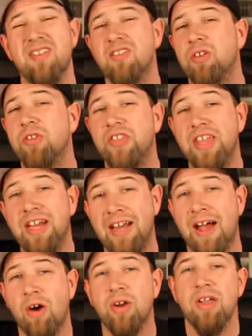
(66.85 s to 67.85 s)
because it'll thin it
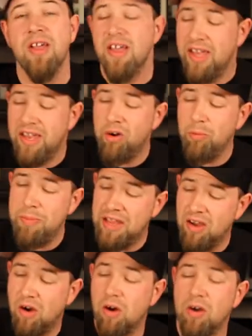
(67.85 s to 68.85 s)
out and it'll
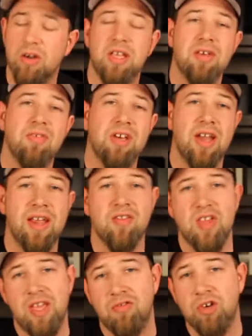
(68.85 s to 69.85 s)
make it hard to give a
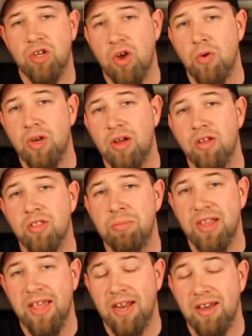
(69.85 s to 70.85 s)
nice even coating on the
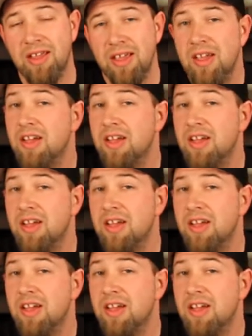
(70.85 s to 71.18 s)
plane.